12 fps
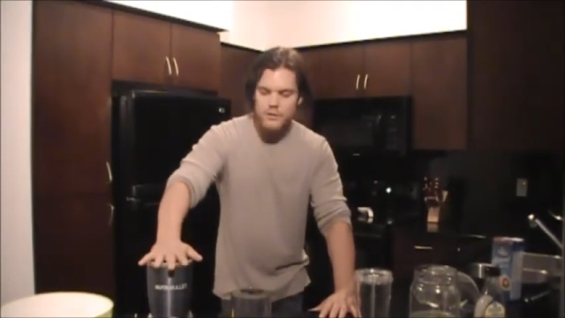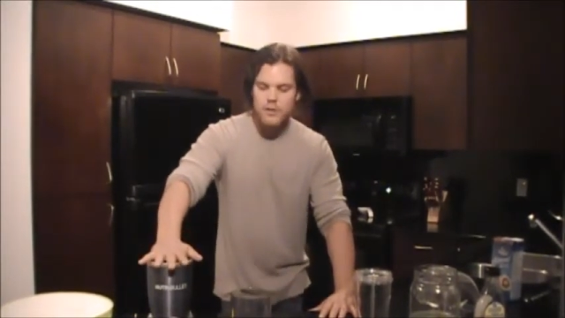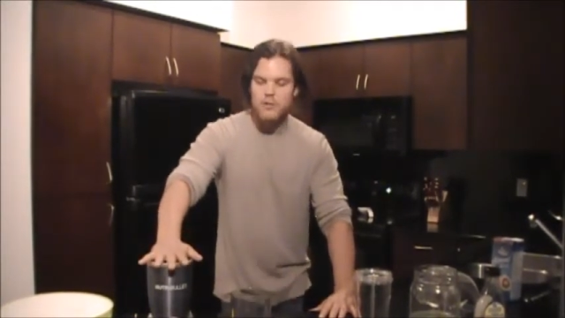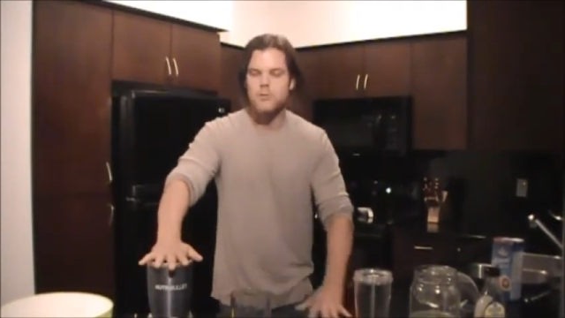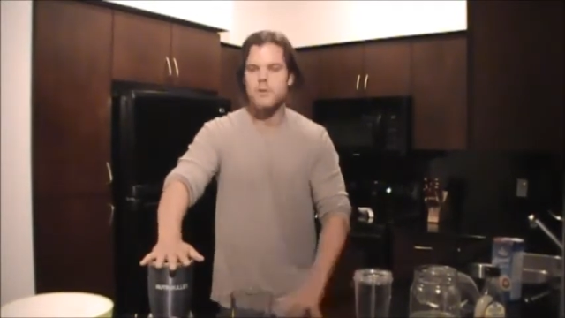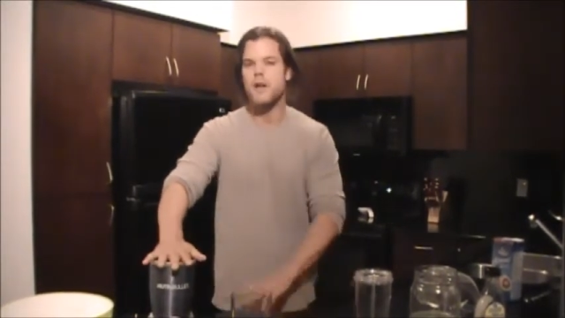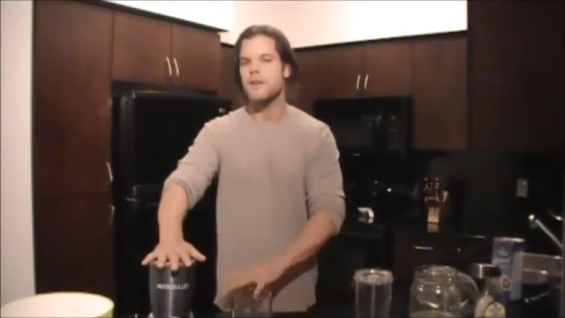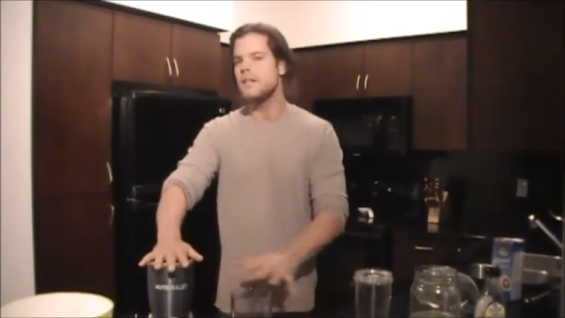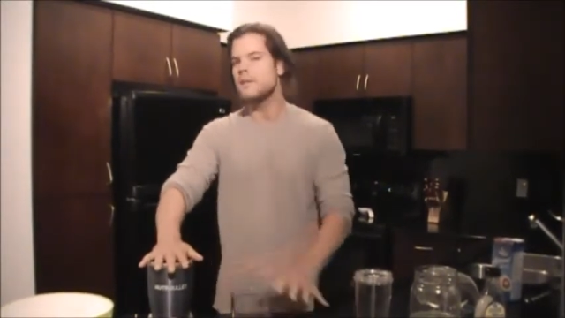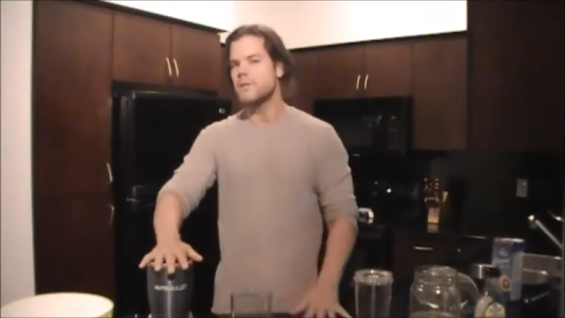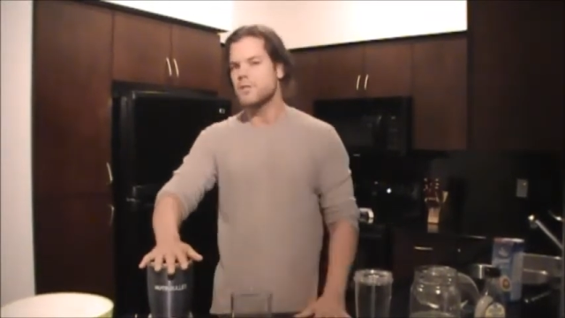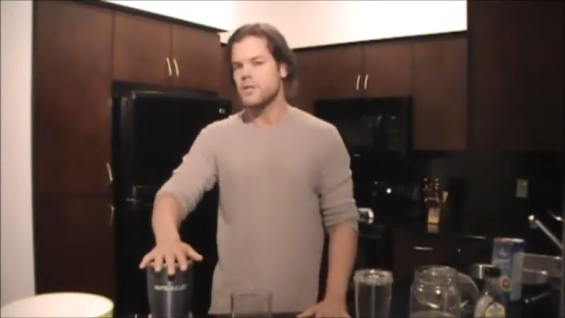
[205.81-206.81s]
You can do it on
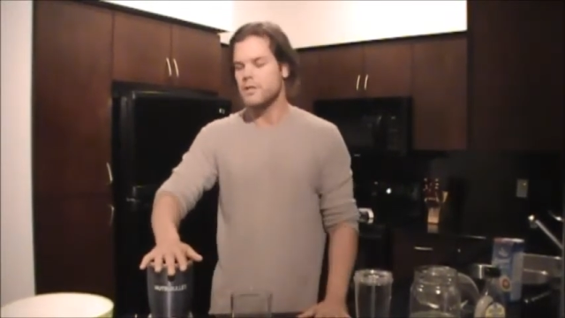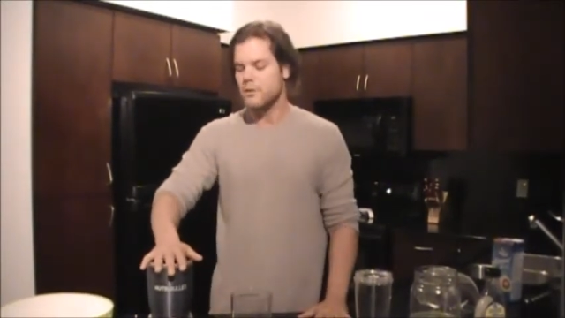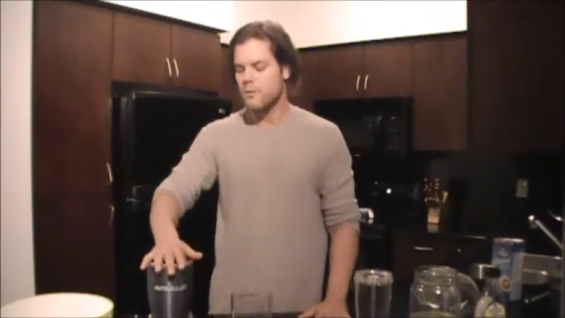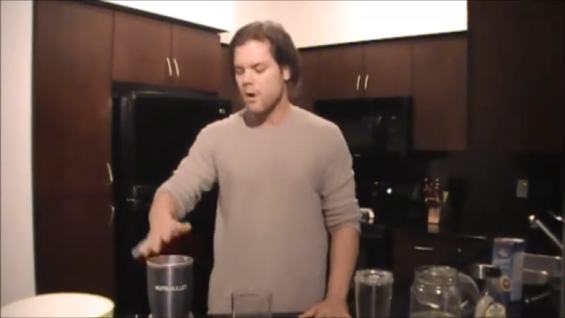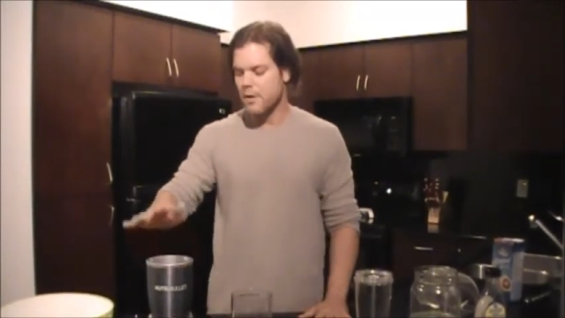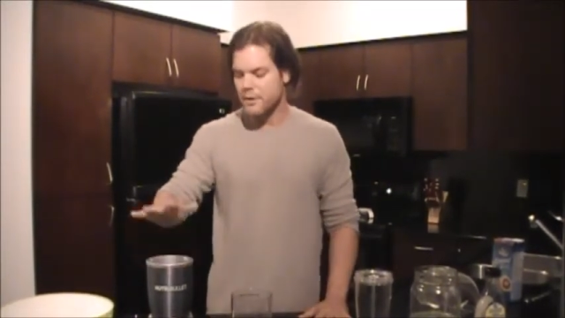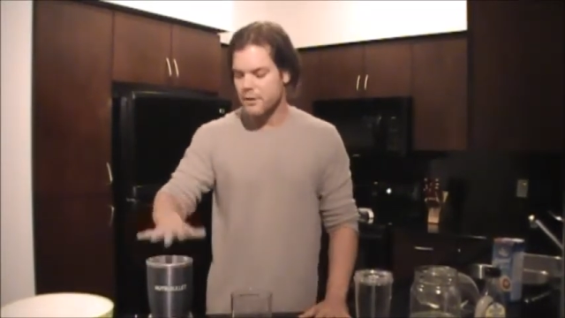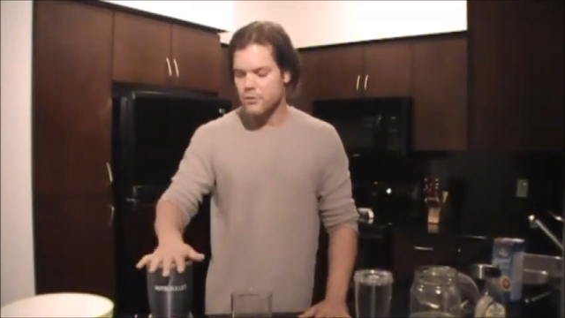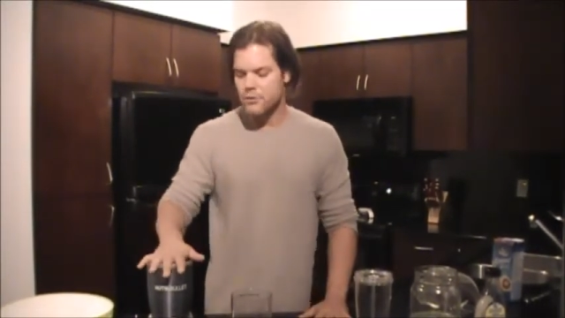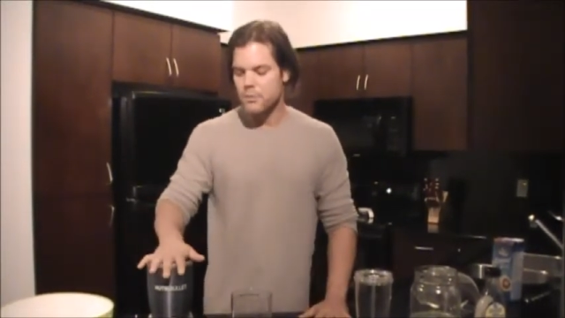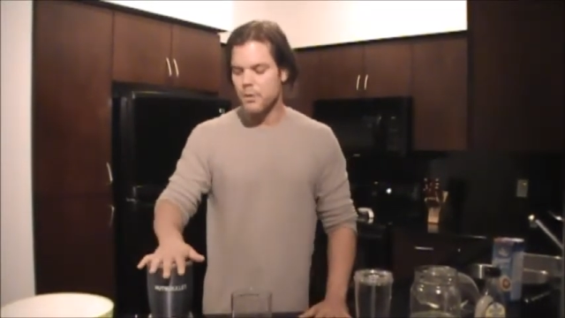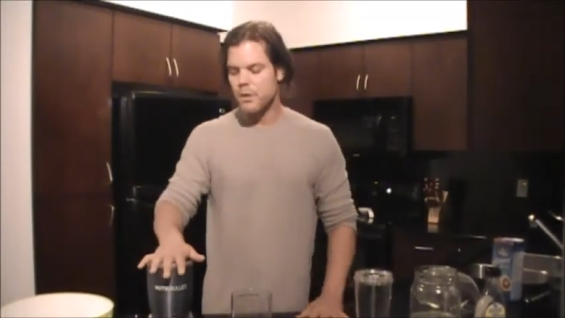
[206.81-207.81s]
any machine you want, the
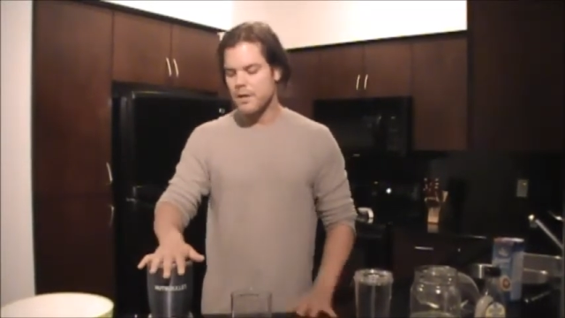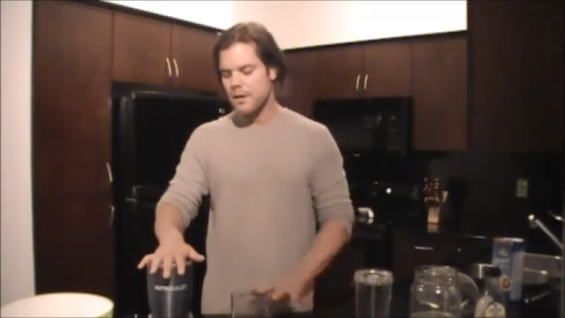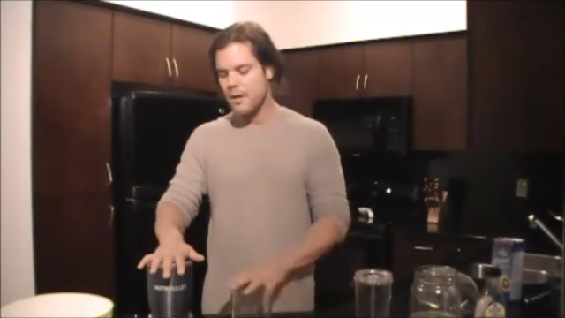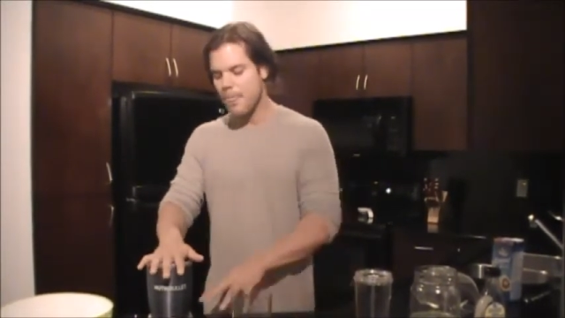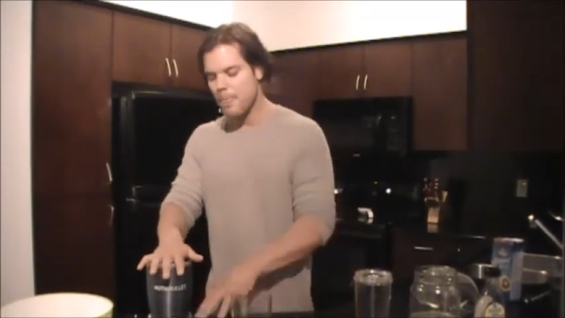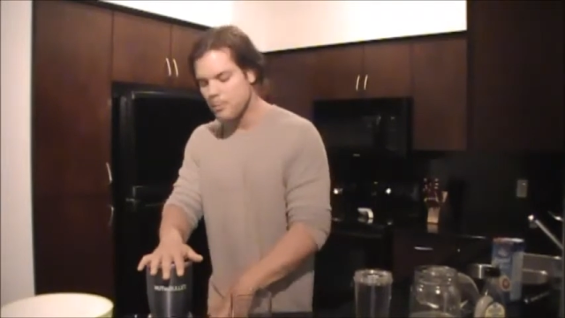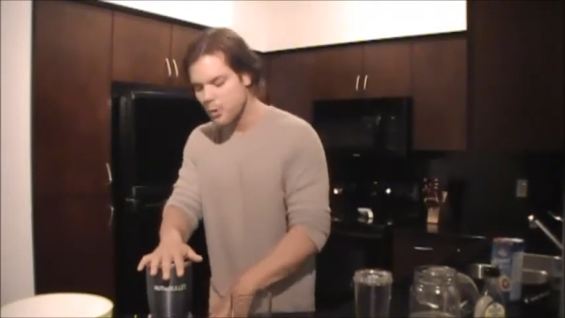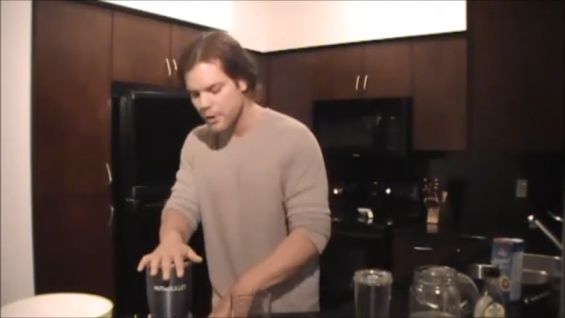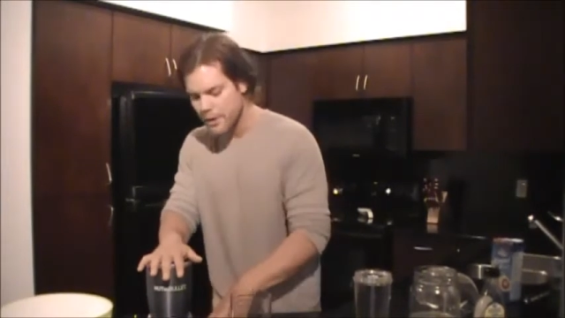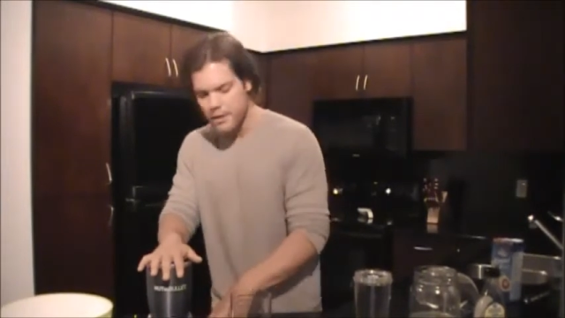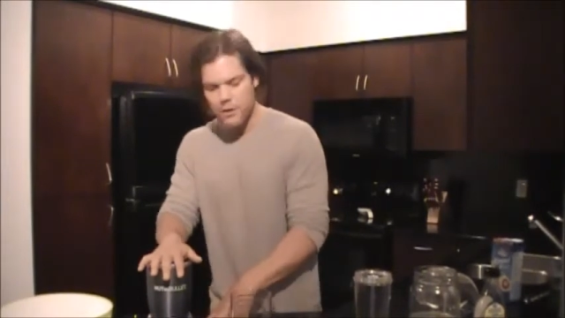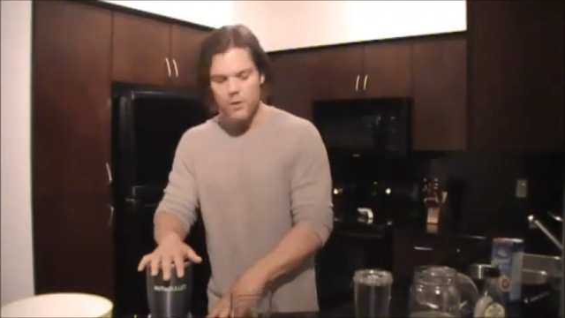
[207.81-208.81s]
NutriBullet, the Bullet,